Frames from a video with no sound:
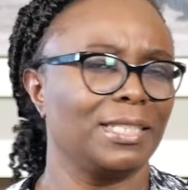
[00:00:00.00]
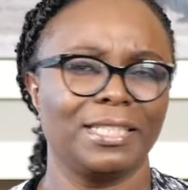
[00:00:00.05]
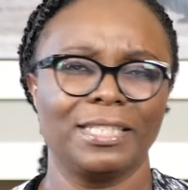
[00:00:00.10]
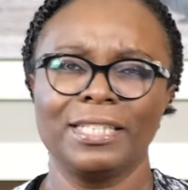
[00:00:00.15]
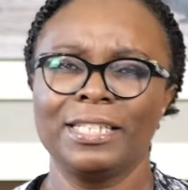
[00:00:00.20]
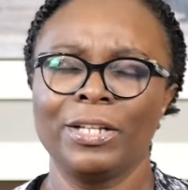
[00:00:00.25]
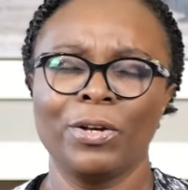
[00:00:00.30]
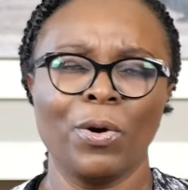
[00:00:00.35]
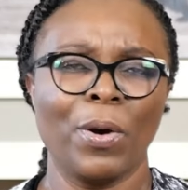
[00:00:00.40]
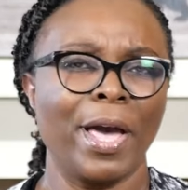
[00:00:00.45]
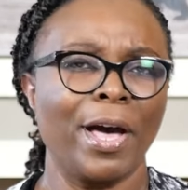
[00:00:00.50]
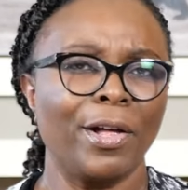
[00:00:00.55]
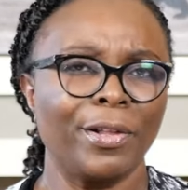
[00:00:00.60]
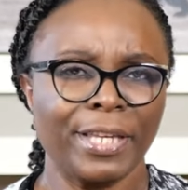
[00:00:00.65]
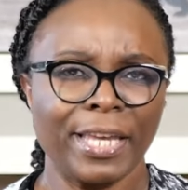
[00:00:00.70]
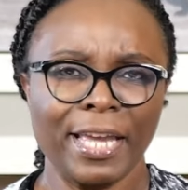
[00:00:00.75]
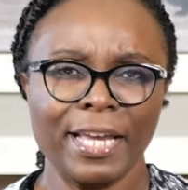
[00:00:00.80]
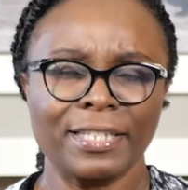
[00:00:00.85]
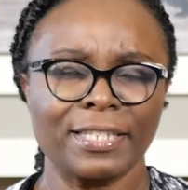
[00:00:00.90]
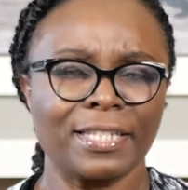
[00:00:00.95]
You know,
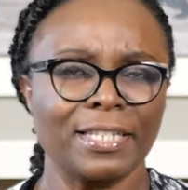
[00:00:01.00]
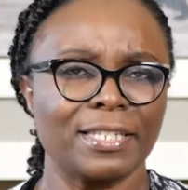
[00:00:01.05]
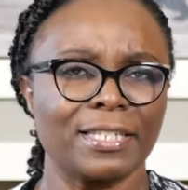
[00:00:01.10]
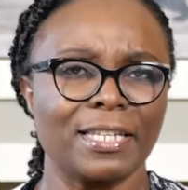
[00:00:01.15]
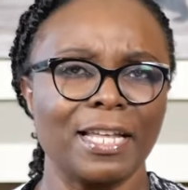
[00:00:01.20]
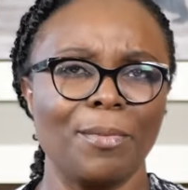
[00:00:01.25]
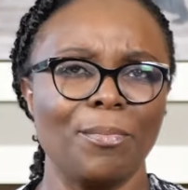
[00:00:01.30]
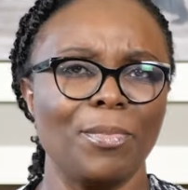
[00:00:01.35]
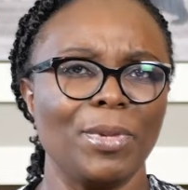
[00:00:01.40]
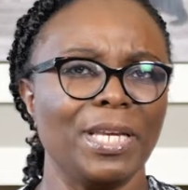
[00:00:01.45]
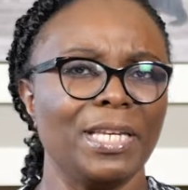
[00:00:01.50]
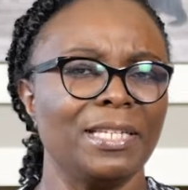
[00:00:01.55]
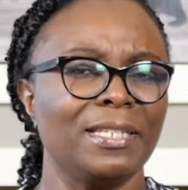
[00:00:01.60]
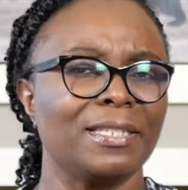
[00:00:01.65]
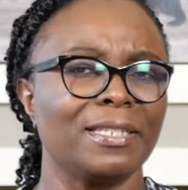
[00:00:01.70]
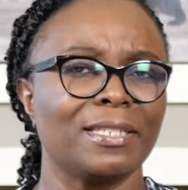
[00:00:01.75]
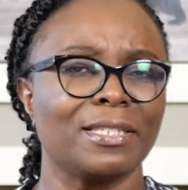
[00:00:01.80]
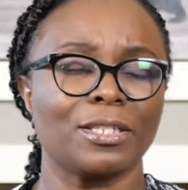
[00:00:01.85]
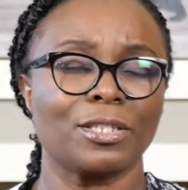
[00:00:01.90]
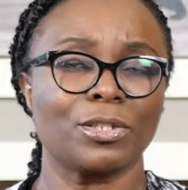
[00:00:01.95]
healthcare system is
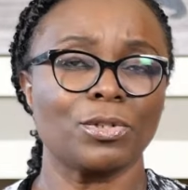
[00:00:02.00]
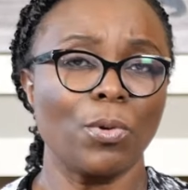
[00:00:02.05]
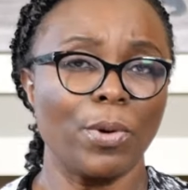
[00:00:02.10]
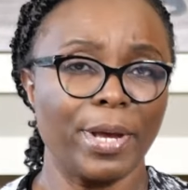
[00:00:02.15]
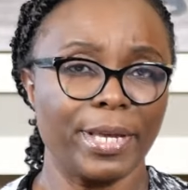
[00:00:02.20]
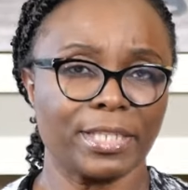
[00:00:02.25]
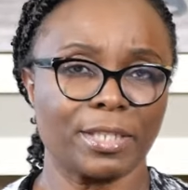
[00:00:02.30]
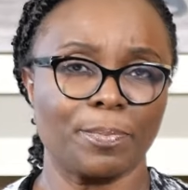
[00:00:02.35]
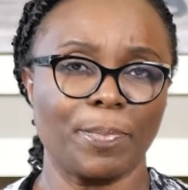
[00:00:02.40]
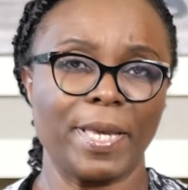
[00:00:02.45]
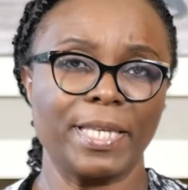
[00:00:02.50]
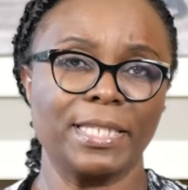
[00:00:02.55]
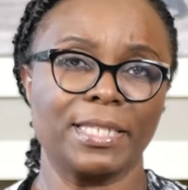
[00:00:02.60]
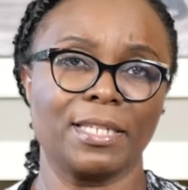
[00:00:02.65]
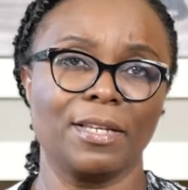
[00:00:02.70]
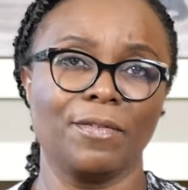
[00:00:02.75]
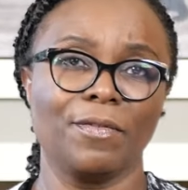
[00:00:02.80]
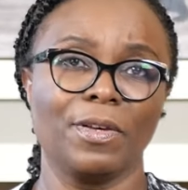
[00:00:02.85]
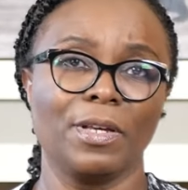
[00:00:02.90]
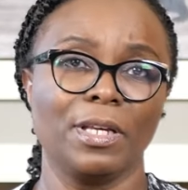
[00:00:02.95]
so
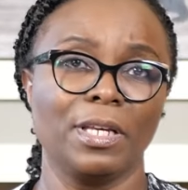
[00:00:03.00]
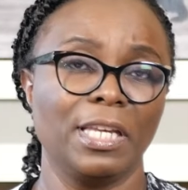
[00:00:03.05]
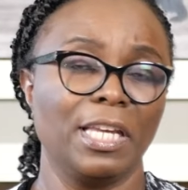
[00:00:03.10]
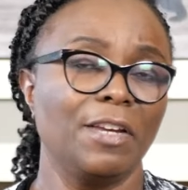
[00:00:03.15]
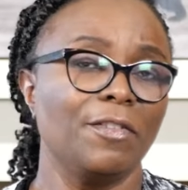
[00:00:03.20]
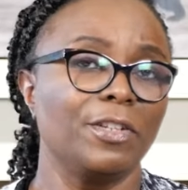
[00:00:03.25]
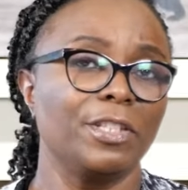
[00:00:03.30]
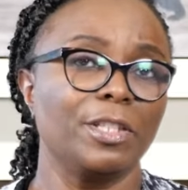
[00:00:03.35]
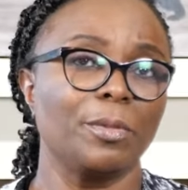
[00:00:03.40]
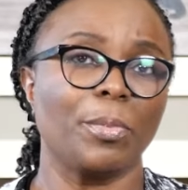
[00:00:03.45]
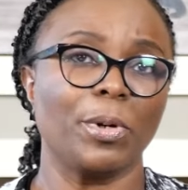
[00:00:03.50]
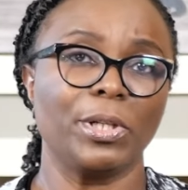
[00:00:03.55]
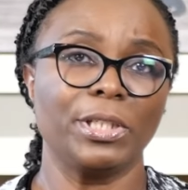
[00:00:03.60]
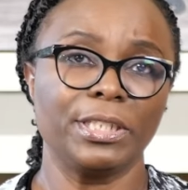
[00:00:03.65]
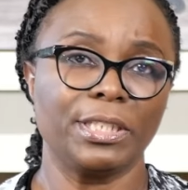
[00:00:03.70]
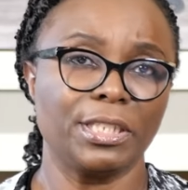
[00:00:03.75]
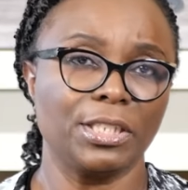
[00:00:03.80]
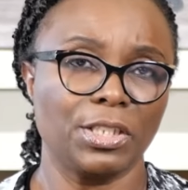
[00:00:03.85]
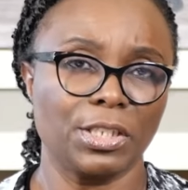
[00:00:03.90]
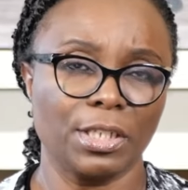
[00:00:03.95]
expensive. Even the
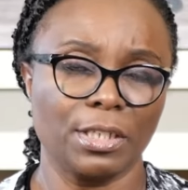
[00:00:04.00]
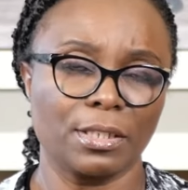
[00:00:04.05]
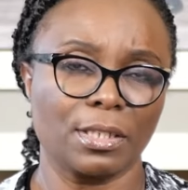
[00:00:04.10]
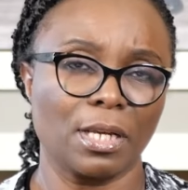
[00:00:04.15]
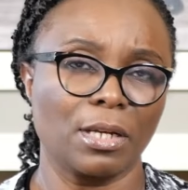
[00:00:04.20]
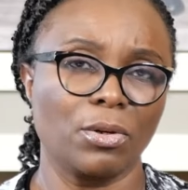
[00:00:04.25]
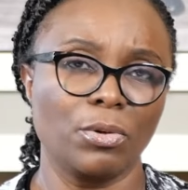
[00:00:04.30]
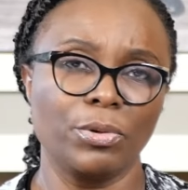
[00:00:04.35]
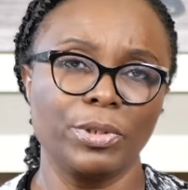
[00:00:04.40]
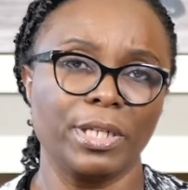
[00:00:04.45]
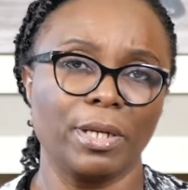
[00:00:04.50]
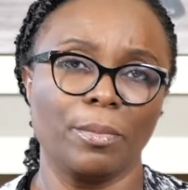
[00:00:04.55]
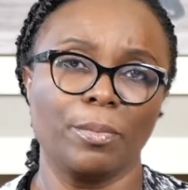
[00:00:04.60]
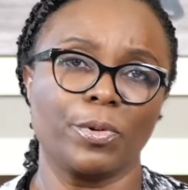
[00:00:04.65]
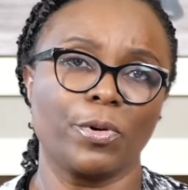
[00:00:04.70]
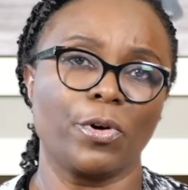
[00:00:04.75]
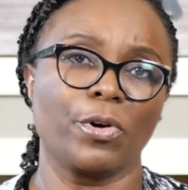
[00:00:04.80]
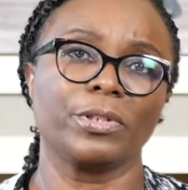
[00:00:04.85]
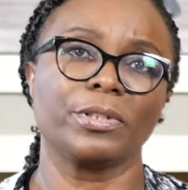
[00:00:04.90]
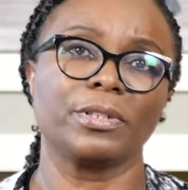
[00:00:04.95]
politicians are going
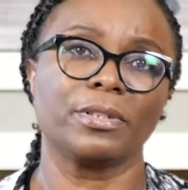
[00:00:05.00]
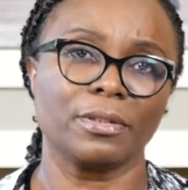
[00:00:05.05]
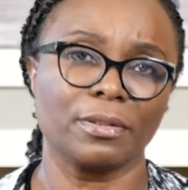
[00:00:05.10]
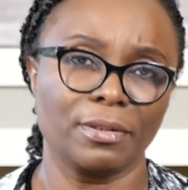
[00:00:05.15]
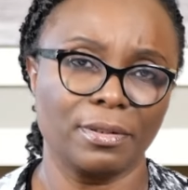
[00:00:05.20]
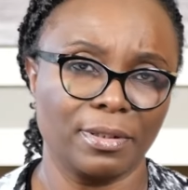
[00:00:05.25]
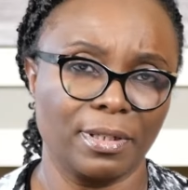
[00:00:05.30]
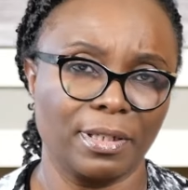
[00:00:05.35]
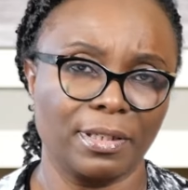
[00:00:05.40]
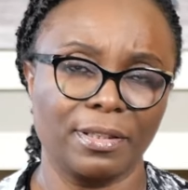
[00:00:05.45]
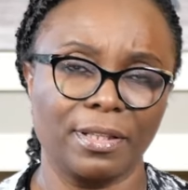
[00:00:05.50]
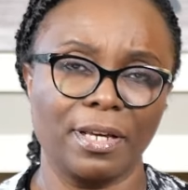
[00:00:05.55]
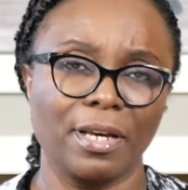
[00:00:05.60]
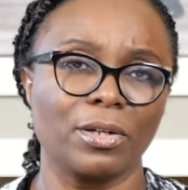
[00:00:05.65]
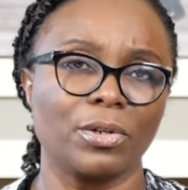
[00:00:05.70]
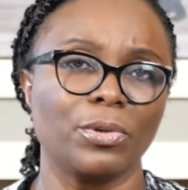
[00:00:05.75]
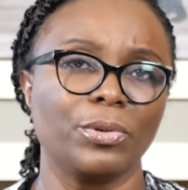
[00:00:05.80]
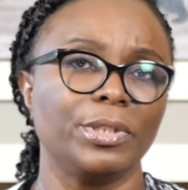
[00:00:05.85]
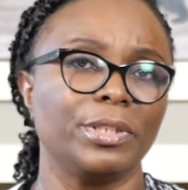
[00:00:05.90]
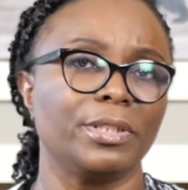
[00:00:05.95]
abroad, like they are
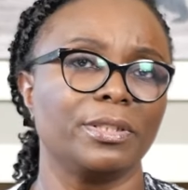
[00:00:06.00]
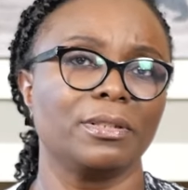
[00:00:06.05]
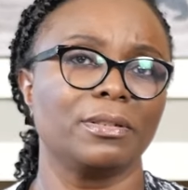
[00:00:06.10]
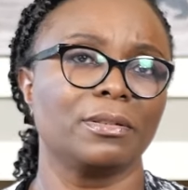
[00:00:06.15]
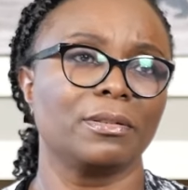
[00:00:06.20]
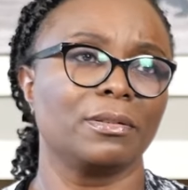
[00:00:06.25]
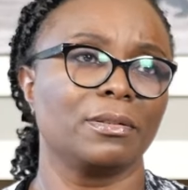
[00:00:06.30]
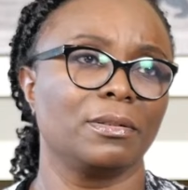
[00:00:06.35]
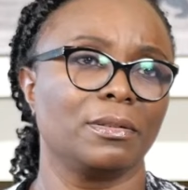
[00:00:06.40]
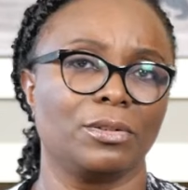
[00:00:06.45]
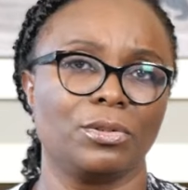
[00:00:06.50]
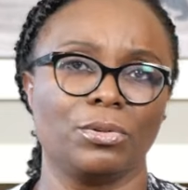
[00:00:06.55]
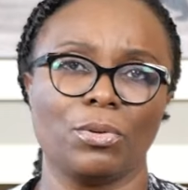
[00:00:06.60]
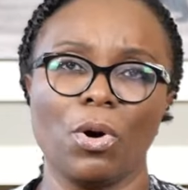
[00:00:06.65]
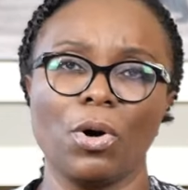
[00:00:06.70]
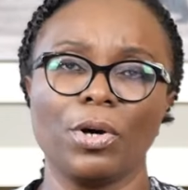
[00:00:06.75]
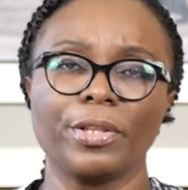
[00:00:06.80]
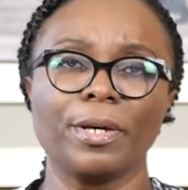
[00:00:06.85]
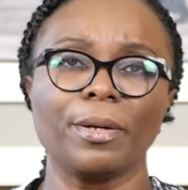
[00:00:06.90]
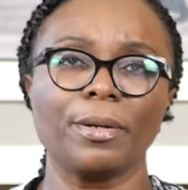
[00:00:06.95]
going to
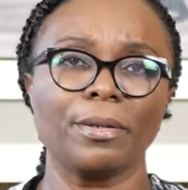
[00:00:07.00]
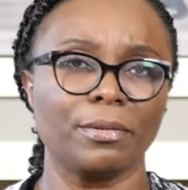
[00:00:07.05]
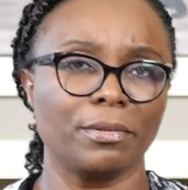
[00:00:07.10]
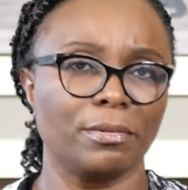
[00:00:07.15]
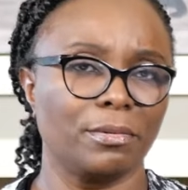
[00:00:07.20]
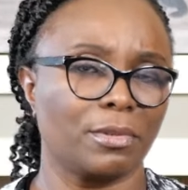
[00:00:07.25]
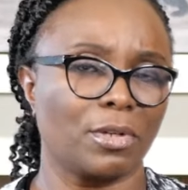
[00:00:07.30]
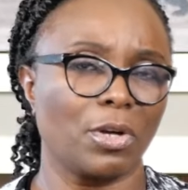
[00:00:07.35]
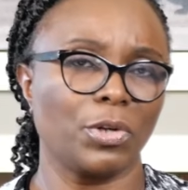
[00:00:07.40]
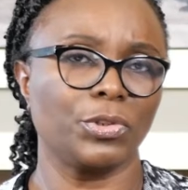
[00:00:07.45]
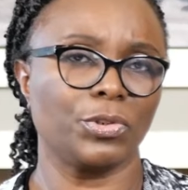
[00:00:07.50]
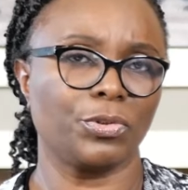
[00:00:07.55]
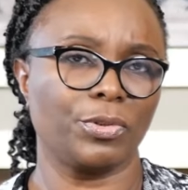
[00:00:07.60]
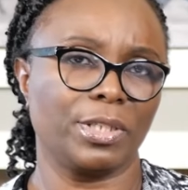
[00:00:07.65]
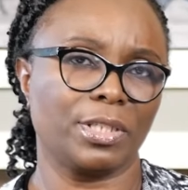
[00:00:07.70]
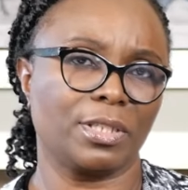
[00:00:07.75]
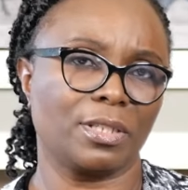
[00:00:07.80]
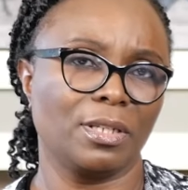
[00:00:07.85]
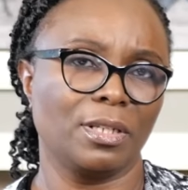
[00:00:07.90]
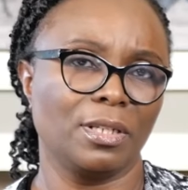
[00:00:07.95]
other
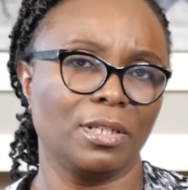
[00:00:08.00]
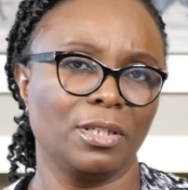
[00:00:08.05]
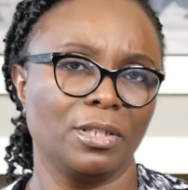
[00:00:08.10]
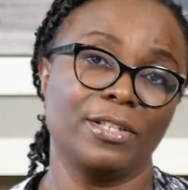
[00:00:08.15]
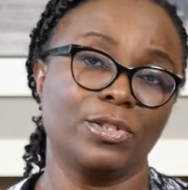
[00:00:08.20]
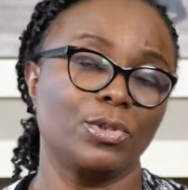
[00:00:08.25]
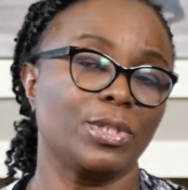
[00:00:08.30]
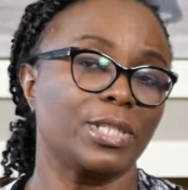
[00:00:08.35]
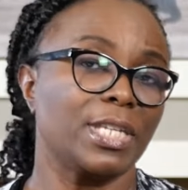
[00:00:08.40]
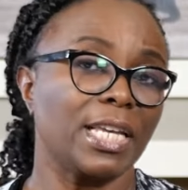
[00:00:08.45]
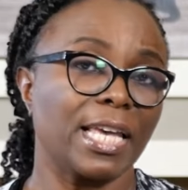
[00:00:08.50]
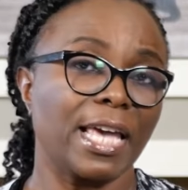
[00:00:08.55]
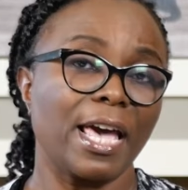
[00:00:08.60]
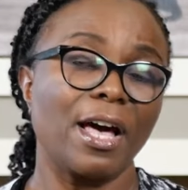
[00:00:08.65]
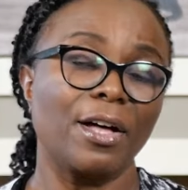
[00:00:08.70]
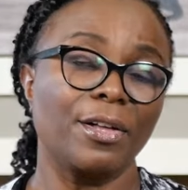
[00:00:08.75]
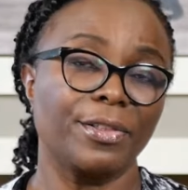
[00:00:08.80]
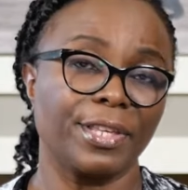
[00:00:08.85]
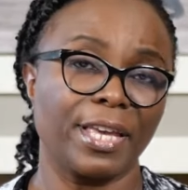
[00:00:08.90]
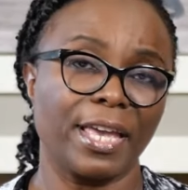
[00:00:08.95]
countries to seek
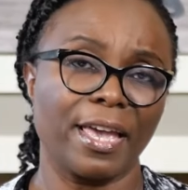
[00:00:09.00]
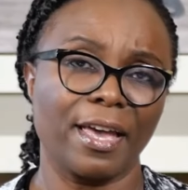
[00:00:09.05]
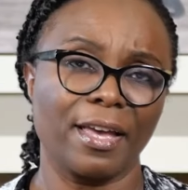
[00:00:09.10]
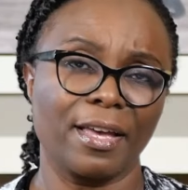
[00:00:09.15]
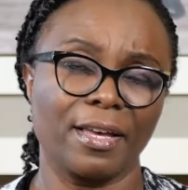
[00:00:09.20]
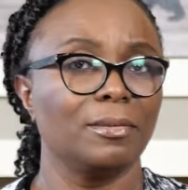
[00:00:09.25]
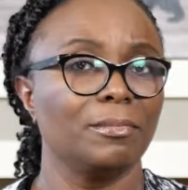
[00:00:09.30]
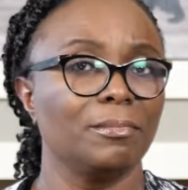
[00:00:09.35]
healthcare.